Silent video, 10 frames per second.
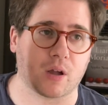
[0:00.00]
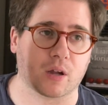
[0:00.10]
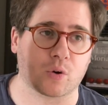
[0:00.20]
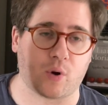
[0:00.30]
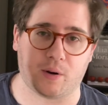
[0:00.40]

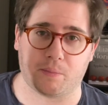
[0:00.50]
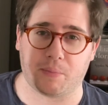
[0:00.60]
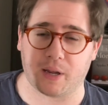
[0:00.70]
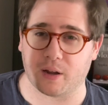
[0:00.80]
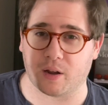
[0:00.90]
quite a
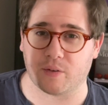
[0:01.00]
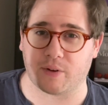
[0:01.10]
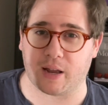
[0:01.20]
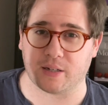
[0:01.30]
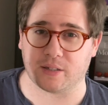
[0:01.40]
bit of
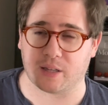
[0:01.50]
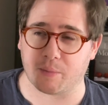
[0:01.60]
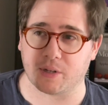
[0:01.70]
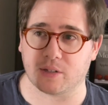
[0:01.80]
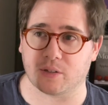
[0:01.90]

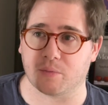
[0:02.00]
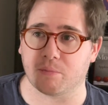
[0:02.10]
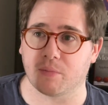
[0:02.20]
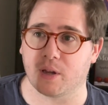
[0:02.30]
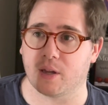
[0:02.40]
anti-Semitism,
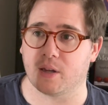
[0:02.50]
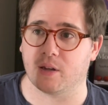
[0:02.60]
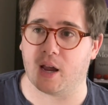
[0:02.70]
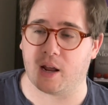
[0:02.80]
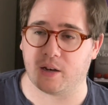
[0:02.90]

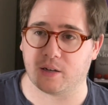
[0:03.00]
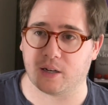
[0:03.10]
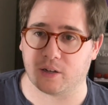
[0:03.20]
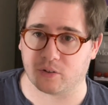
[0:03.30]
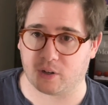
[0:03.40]
and
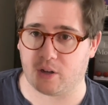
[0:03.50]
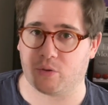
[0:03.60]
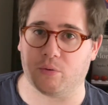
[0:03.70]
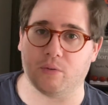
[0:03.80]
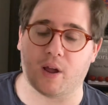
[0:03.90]
it is a
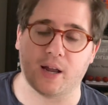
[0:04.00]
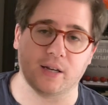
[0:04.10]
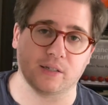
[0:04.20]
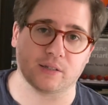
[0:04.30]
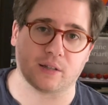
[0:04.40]
through line in
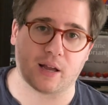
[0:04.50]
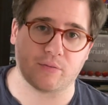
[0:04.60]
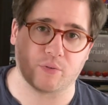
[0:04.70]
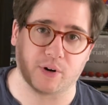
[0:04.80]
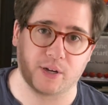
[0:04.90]
his life
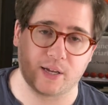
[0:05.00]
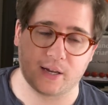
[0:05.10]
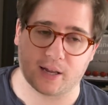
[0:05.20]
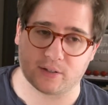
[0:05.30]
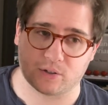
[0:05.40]
where he
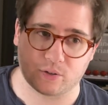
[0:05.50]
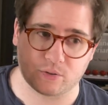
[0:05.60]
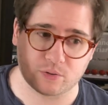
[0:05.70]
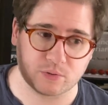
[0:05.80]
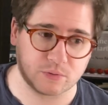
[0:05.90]
has
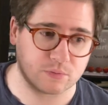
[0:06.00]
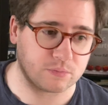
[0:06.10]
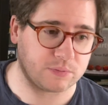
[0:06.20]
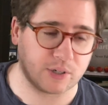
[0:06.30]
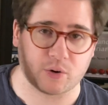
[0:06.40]
to
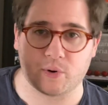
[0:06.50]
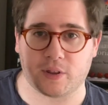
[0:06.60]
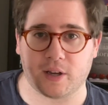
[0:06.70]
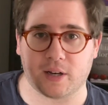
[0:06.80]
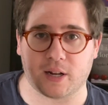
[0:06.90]
deal with
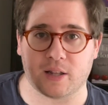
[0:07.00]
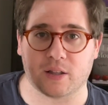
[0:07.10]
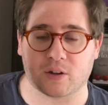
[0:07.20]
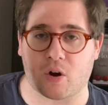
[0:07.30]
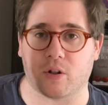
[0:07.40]
it at the
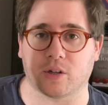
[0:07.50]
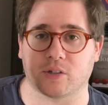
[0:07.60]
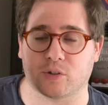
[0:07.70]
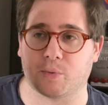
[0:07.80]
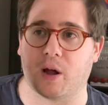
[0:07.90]
college
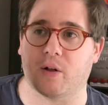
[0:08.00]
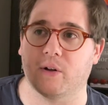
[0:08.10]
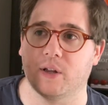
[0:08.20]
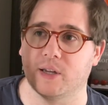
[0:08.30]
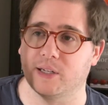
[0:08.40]
as well.
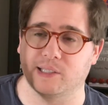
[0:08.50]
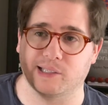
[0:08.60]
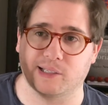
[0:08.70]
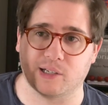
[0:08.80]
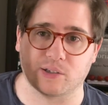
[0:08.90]
He's
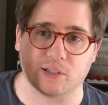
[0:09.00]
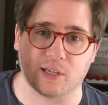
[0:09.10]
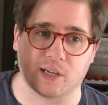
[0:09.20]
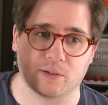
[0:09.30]
essentially